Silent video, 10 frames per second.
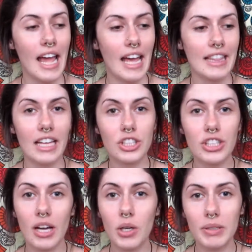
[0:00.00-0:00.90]
And that's
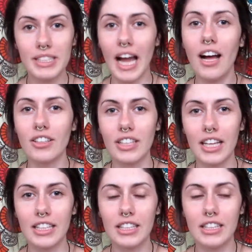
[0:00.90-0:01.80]
just how it went down.
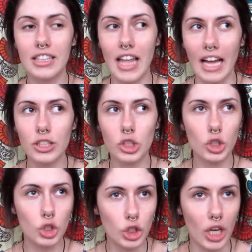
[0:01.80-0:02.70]
Like, that's
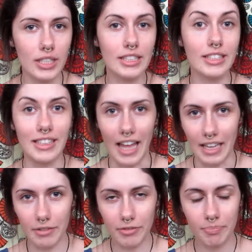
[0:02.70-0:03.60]
just
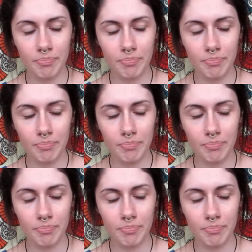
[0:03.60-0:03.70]
life.